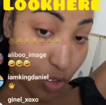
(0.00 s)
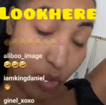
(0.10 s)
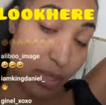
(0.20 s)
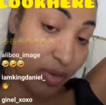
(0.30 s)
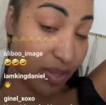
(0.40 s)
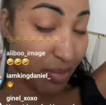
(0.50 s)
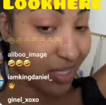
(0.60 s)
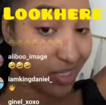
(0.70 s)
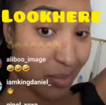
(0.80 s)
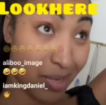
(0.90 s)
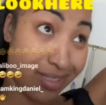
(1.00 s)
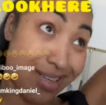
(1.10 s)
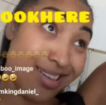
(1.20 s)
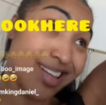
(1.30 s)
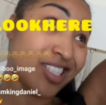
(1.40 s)
October, November, December,
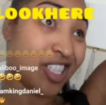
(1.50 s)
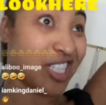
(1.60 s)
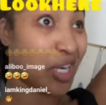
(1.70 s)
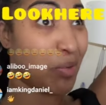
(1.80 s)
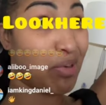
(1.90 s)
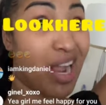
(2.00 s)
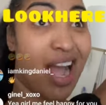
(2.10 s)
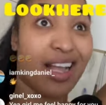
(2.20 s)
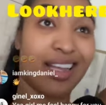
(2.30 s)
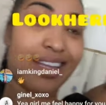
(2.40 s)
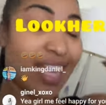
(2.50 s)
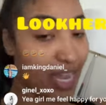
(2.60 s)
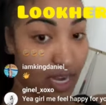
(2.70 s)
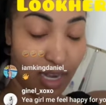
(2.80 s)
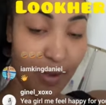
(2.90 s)
and then next year, January
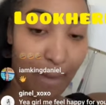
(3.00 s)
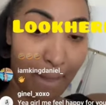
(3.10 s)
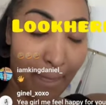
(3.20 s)
again.